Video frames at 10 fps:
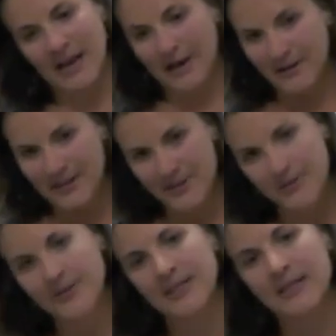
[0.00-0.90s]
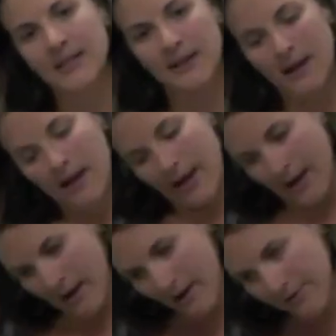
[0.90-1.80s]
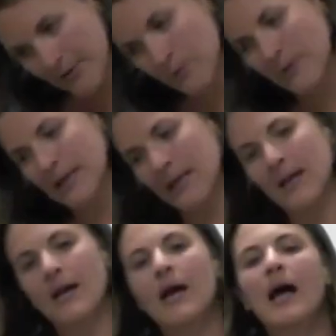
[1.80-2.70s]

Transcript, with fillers: Saturn needs routine, every week.